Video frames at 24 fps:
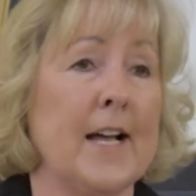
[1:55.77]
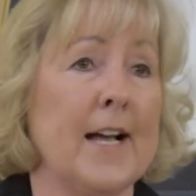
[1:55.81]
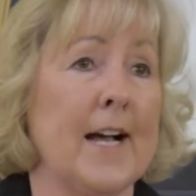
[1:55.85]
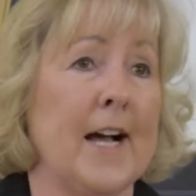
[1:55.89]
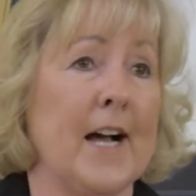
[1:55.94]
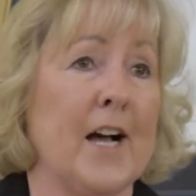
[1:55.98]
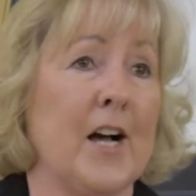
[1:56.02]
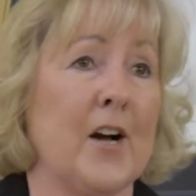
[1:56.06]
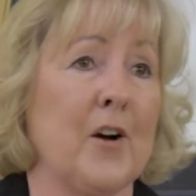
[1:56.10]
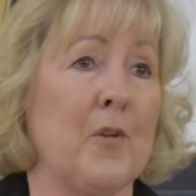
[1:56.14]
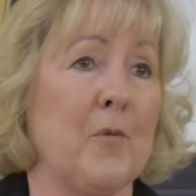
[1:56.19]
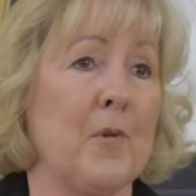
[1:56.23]

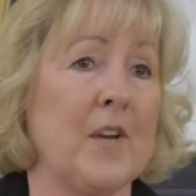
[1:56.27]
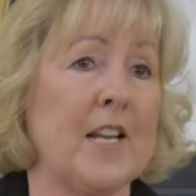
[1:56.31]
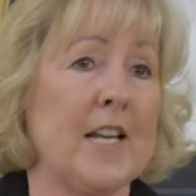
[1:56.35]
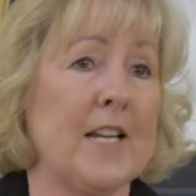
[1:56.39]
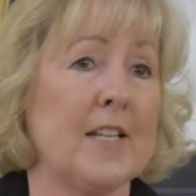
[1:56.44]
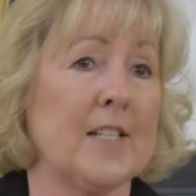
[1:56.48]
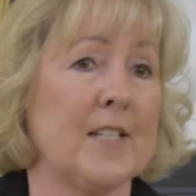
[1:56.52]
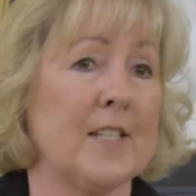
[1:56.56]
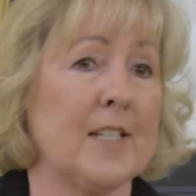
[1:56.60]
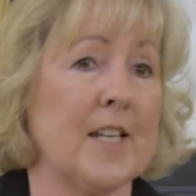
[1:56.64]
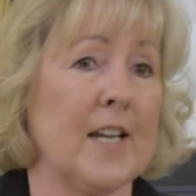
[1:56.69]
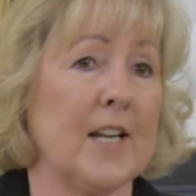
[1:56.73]
We need
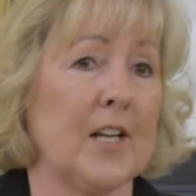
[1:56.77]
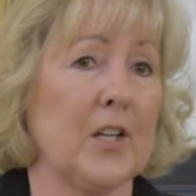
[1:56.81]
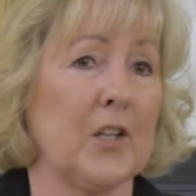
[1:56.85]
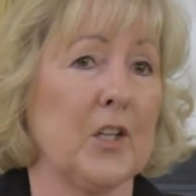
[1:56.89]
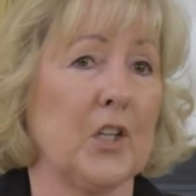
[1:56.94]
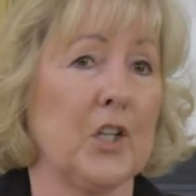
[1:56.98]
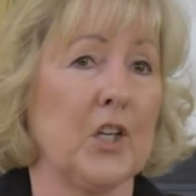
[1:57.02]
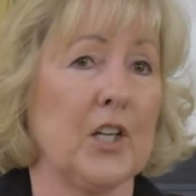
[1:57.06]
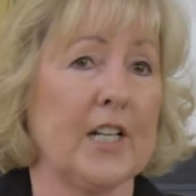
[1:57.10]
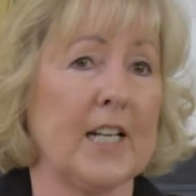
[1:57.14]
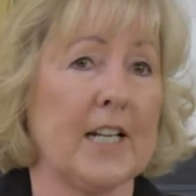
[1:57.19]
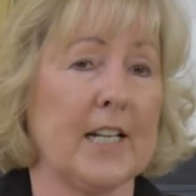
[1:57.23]
to take a
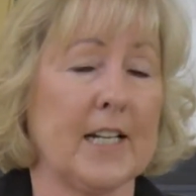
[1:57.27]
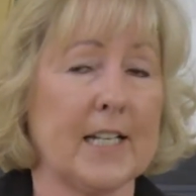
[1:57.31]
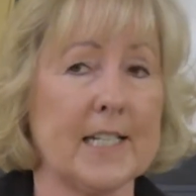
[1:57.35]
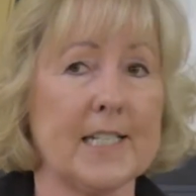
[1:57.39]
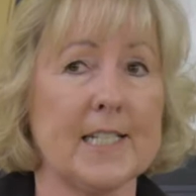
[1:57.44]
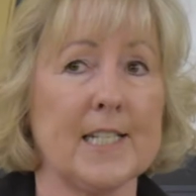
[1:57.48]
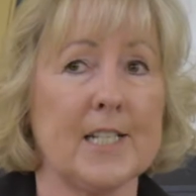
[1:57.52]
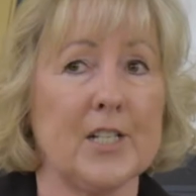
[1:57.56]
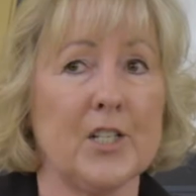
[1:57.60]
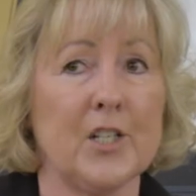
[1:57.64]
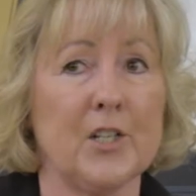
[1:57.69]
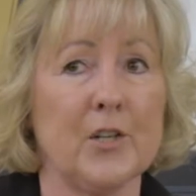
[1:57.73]
look at
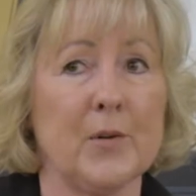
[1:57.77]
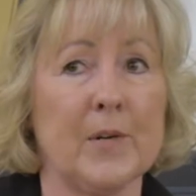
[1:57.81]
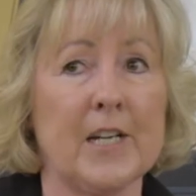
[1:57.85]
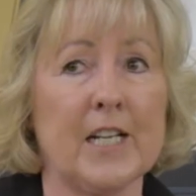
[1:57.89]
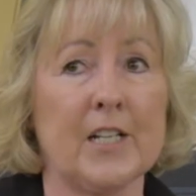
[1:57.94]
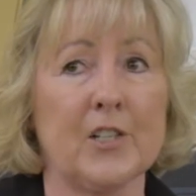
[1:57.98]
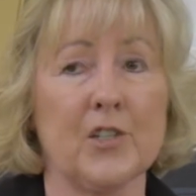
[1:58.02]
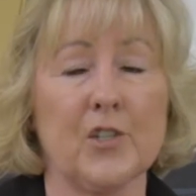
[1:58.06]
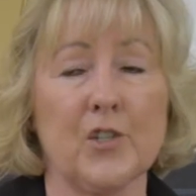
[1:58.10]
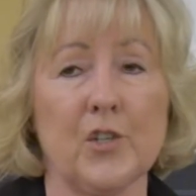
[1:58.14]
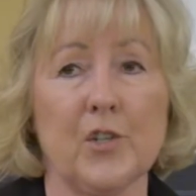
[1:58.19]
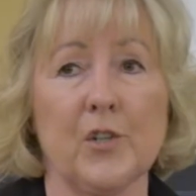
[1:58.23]

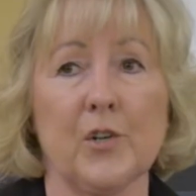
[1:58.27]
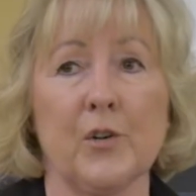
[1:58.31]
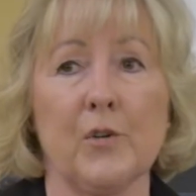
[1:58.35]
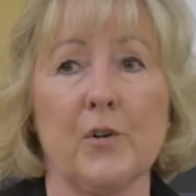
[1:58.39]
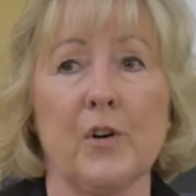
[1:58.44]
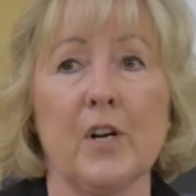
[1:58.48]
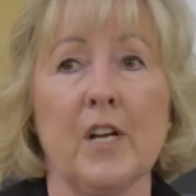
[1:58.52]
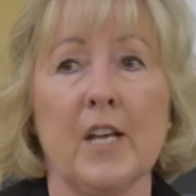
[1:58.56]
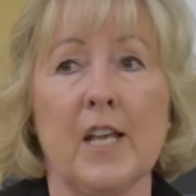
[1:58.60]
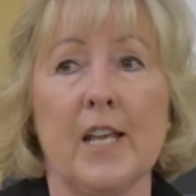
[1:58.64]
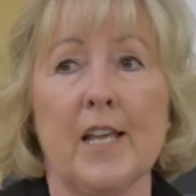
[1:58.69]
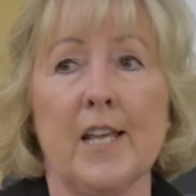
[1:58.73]
continuing
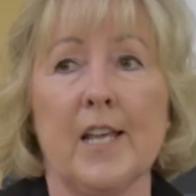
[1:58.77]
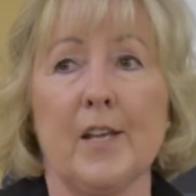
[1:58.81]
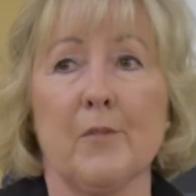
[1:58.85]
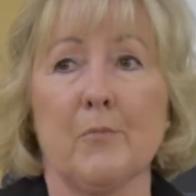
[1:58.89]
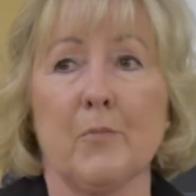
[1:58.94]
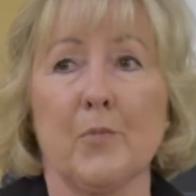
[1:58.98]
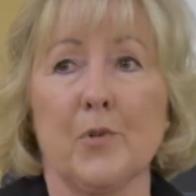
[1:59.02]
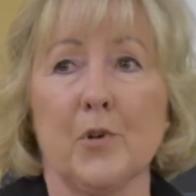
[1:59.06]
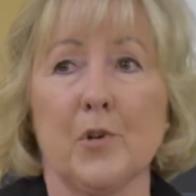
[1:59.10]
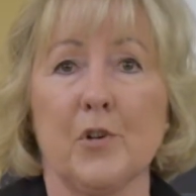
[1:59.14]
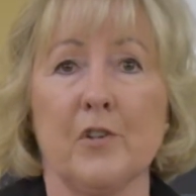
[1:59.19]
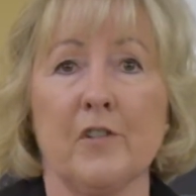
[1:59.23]
to
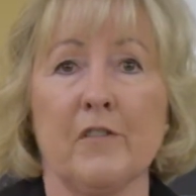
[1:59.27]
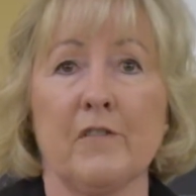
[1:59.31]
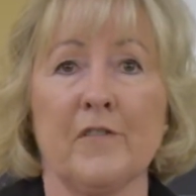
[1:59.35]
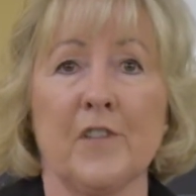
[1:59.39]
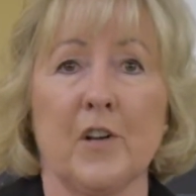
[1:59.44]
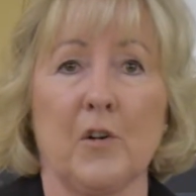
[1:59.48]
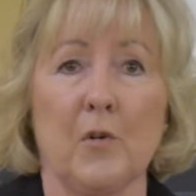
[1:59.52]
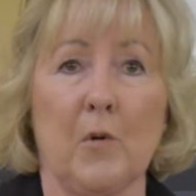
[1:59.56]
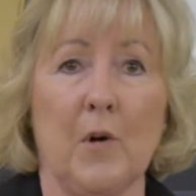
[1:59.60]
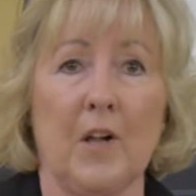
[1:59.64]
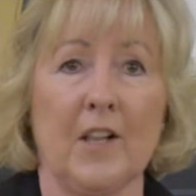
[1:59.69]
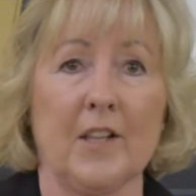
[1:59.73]
improve
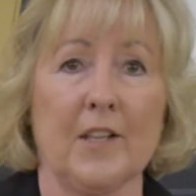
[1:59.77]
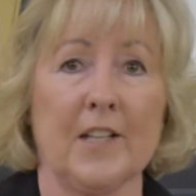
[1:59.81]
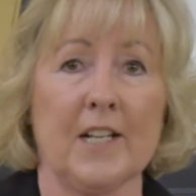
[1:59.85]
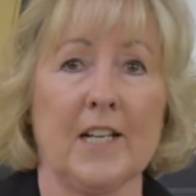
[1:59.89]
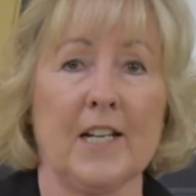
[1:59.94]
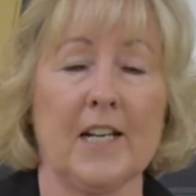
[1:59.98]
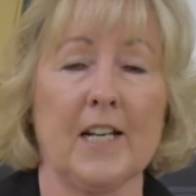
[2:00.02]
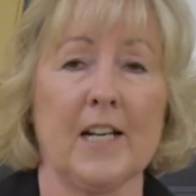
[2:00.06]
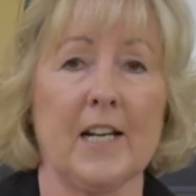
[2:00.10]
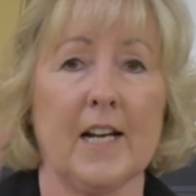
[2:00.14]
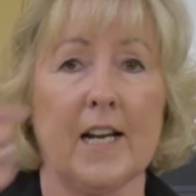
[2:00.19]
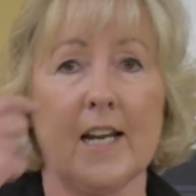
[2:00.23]
the
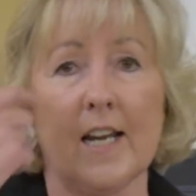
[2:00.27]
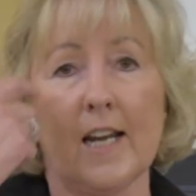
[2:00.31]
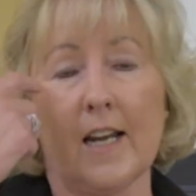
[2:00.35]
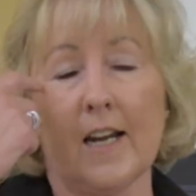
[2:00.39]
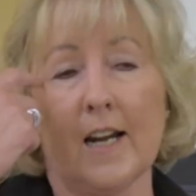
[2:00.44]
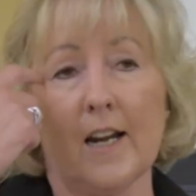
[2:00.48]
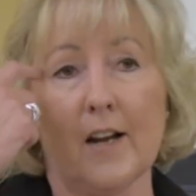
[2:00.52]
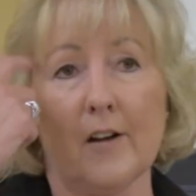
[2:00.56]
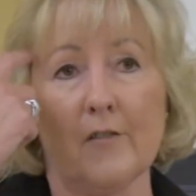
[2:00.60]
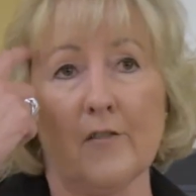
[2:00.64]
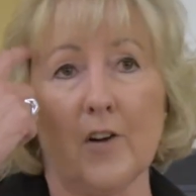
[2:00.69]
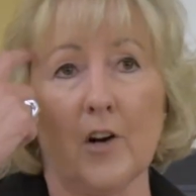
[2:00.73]
quality
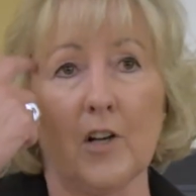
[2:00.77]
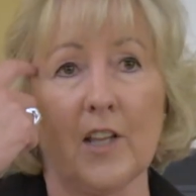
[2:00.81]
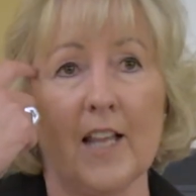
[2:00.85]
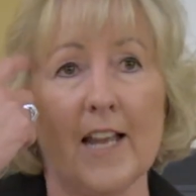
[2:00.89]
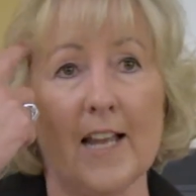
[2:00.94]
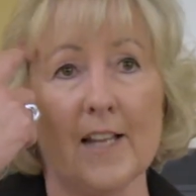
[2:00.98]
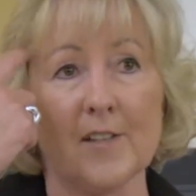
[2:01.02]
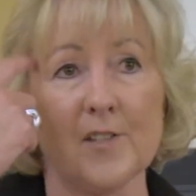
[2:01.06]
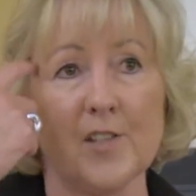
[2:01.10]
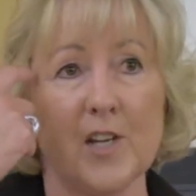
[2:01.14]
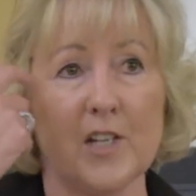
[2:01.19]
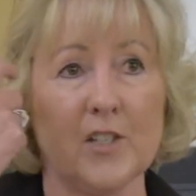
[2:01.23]
of our
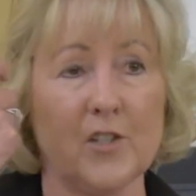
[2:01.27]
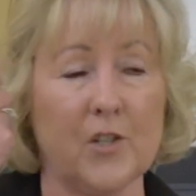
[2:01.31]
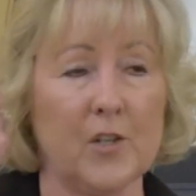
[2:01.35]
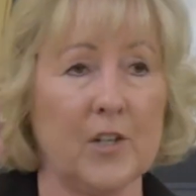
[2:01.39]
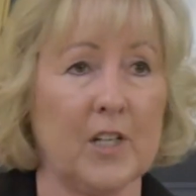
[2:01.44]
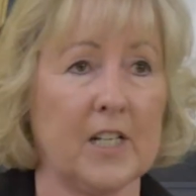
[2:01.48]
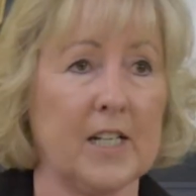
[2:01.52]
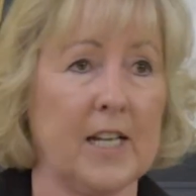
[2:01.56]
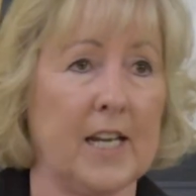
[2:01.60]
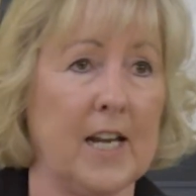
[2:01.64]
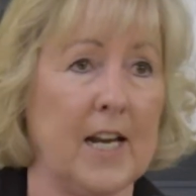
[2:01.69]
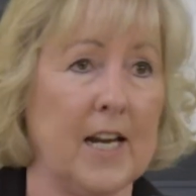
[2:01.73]
lands. I
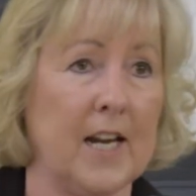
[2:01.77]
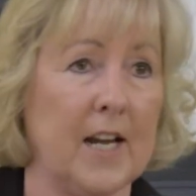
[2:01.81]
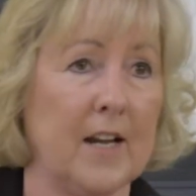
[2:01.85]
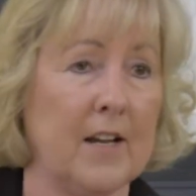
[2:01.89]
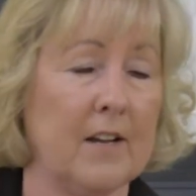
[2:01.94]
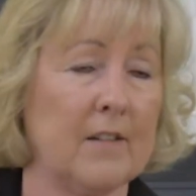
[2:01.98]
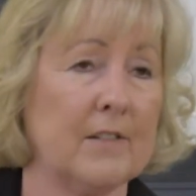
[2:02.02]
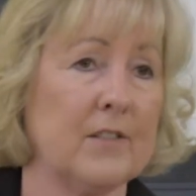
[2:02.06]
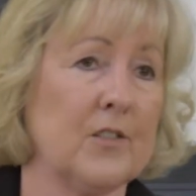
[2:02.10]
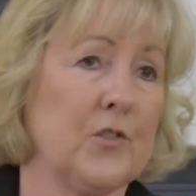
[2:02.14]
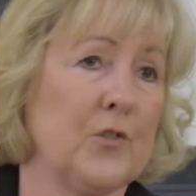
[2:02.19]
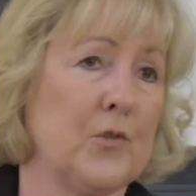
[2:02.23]
took
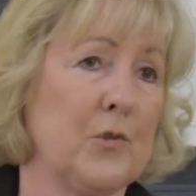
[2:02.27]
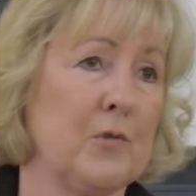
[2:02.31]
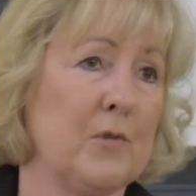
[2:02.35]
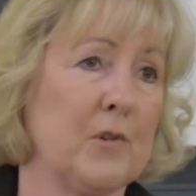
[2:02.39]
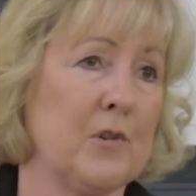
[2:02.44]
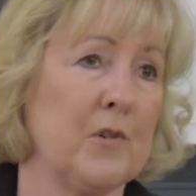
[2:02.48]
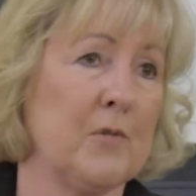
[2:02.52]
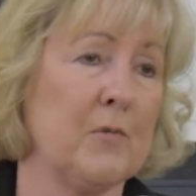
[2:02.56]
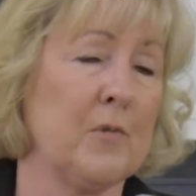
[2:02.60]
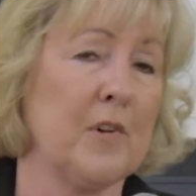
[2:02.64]
a tour